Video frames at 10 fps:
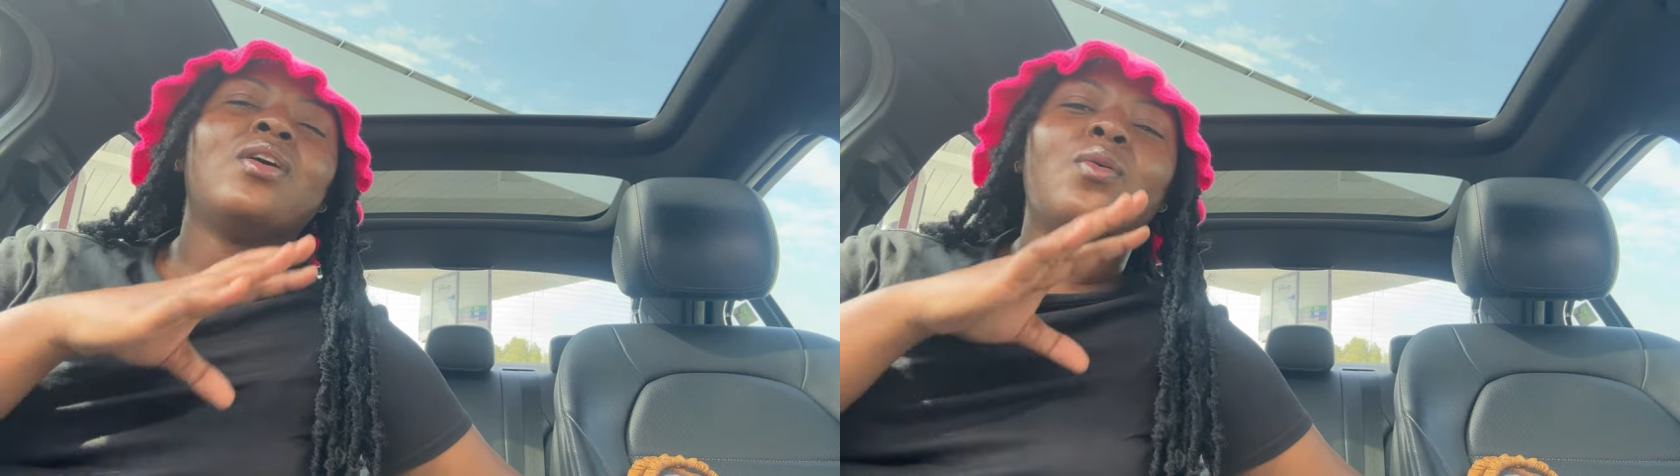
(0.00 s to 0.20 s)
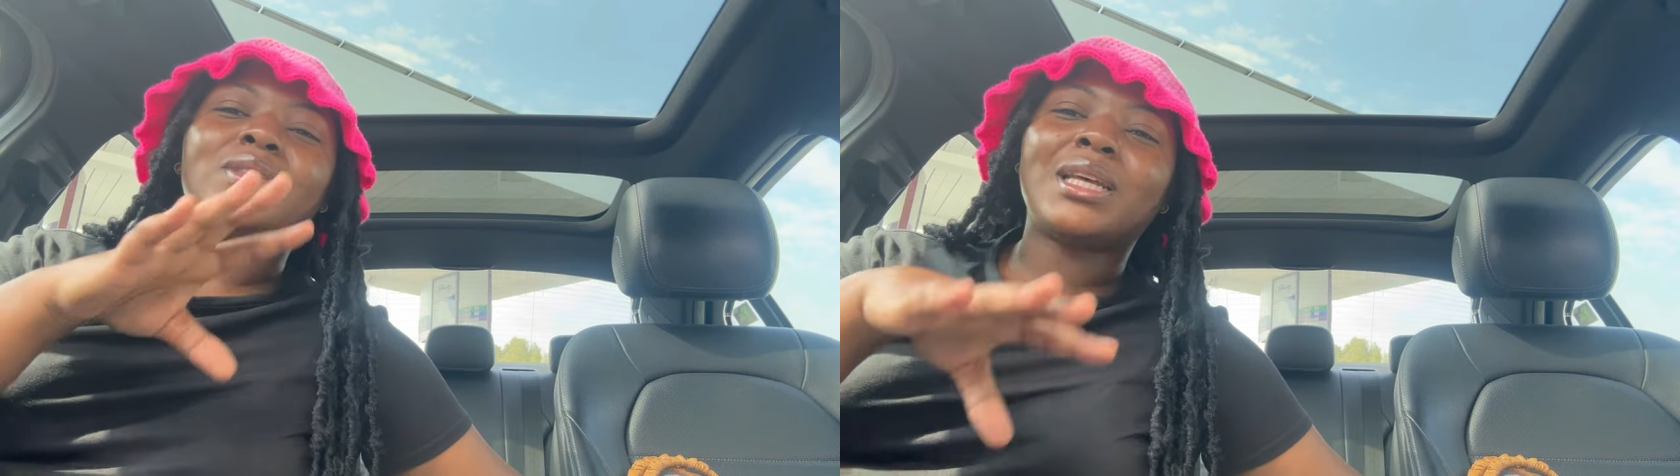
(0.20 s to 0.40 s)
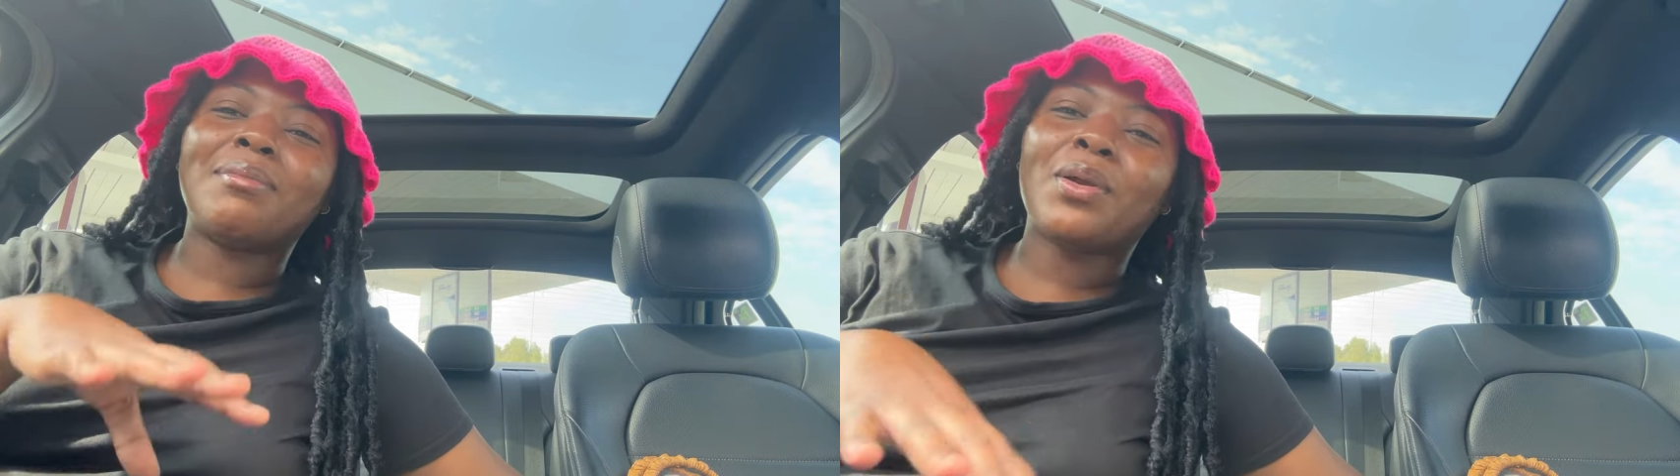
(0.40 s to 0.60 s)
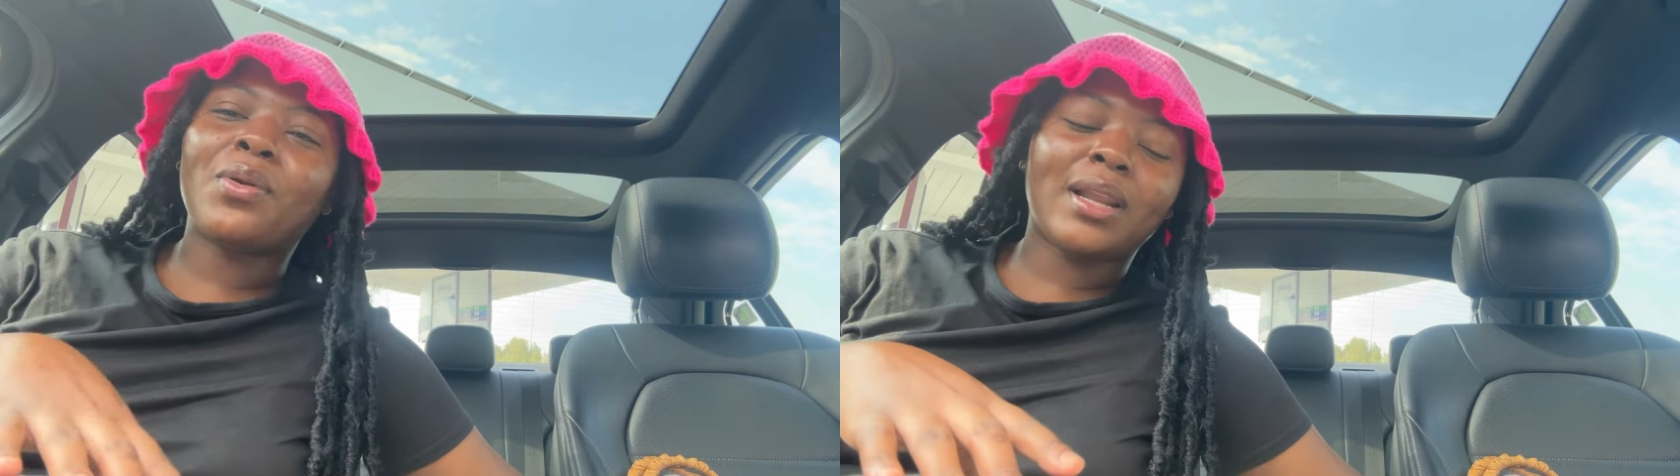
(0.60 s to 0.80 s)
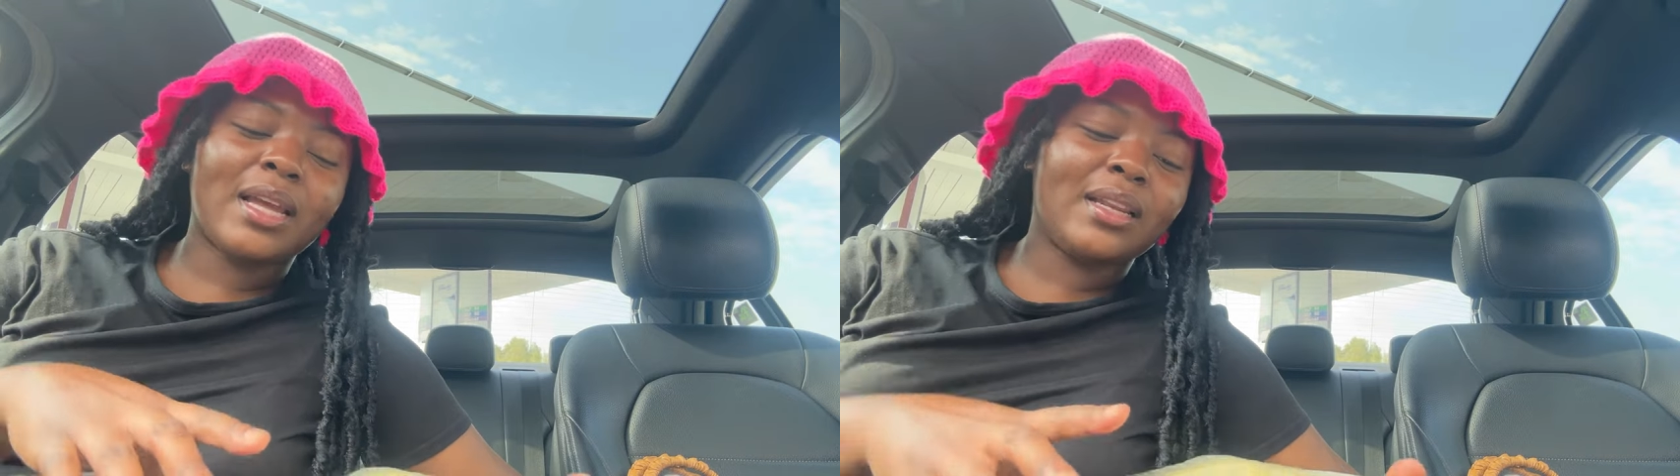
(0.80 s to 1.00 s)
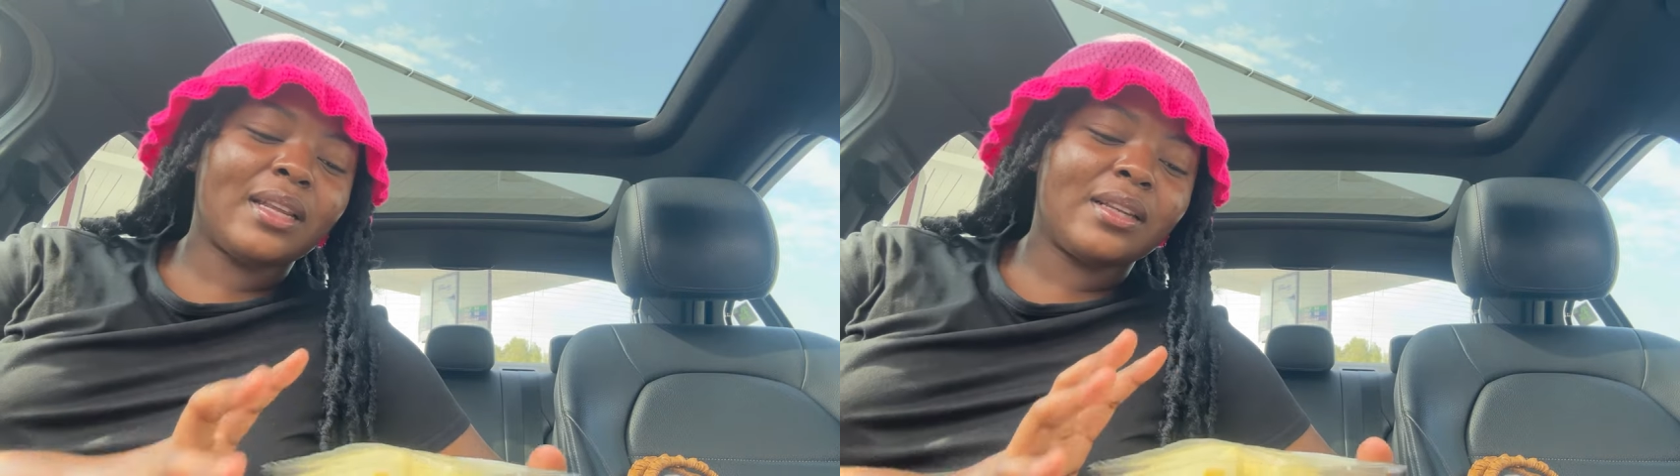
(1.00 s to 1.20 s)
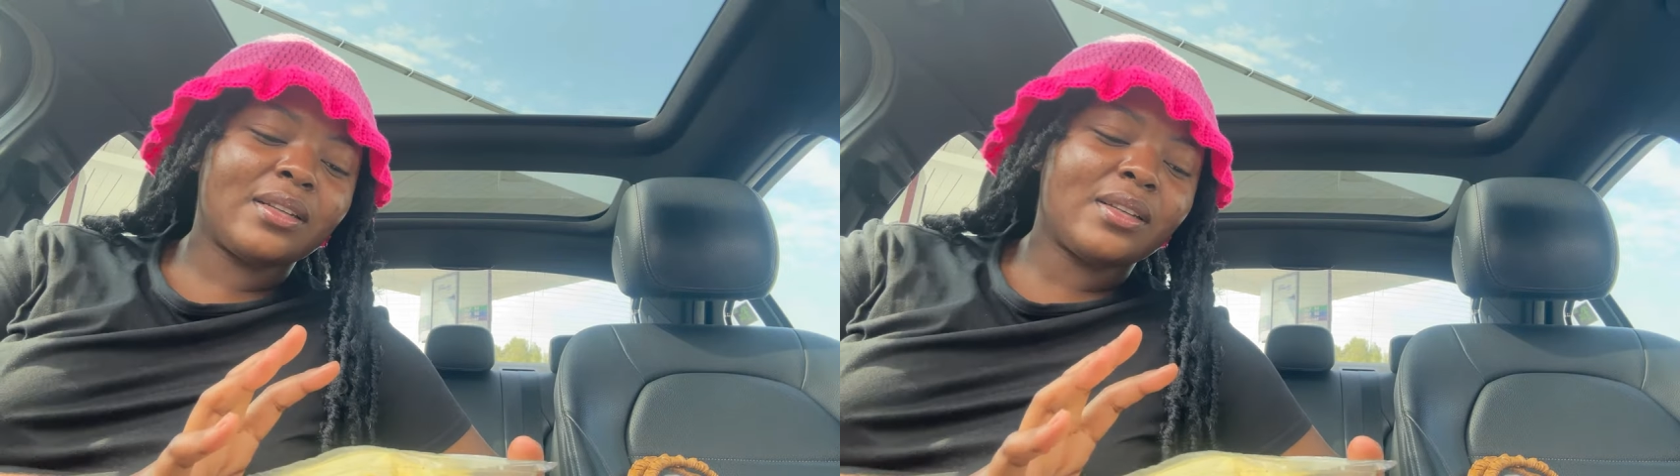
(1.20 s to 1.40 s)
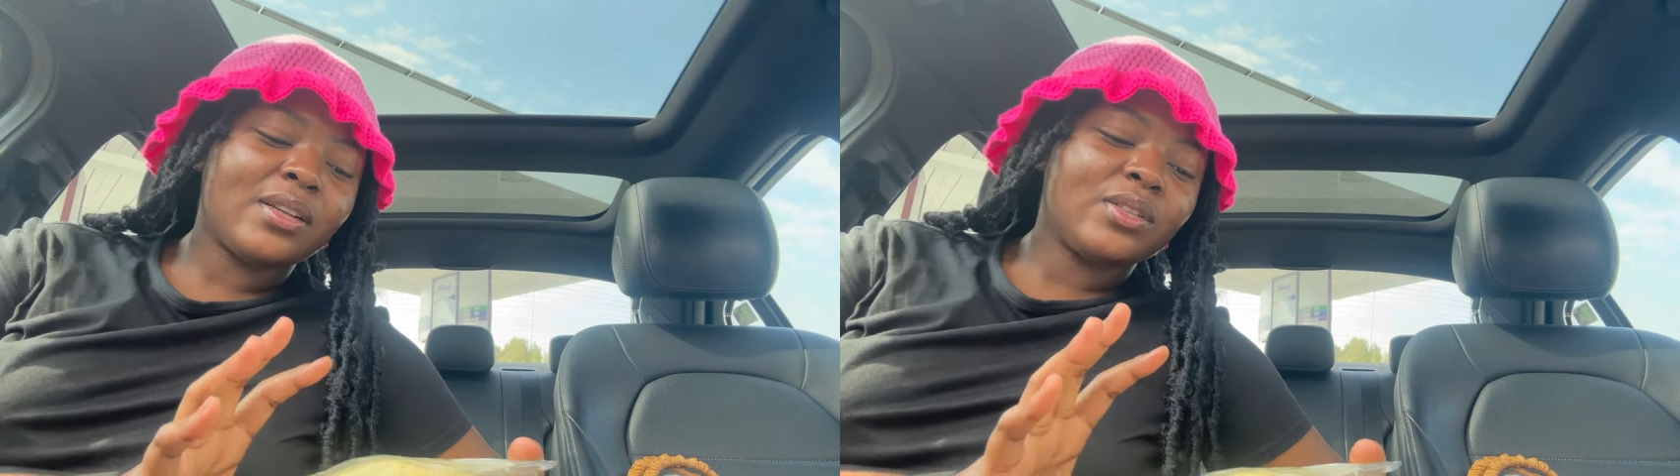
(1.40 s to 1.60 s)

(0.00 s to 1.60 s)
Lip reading: watermelon 19.